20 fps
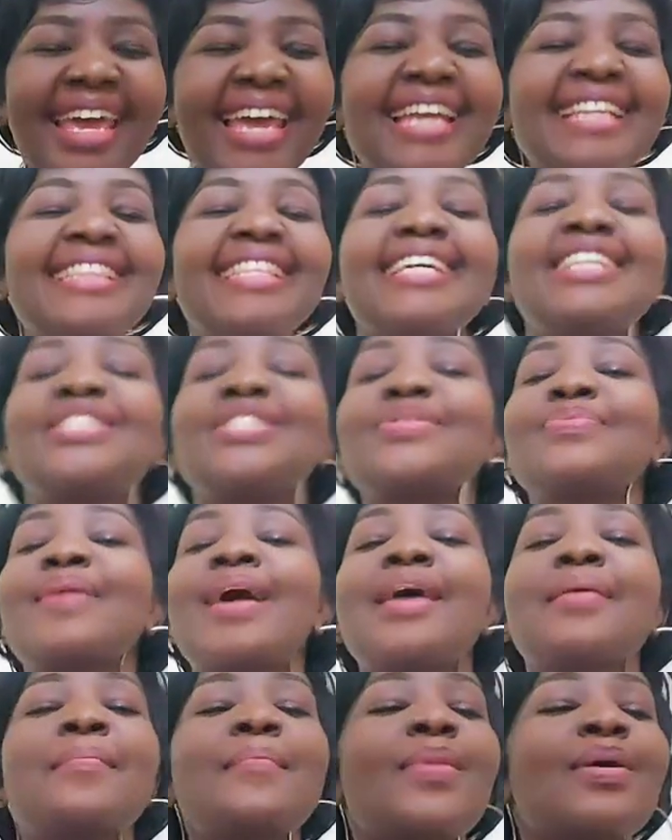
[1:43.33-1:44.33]
And then to
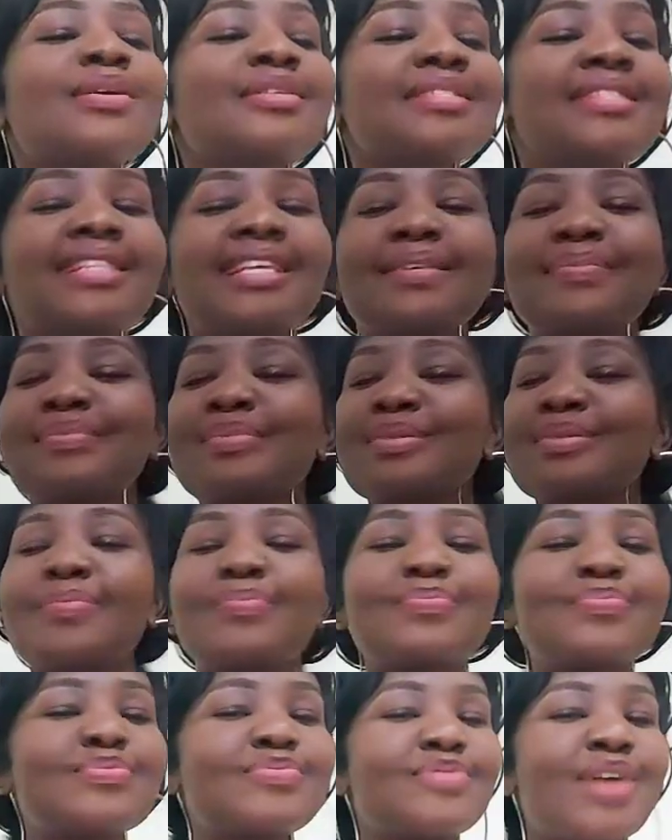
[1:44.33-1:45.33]
my Muslim
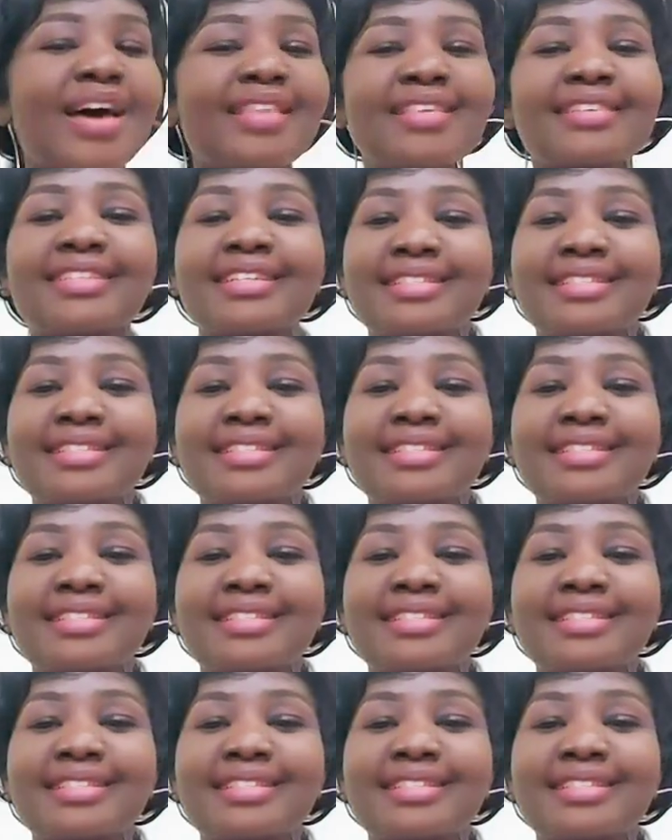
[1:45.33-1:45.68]
brothers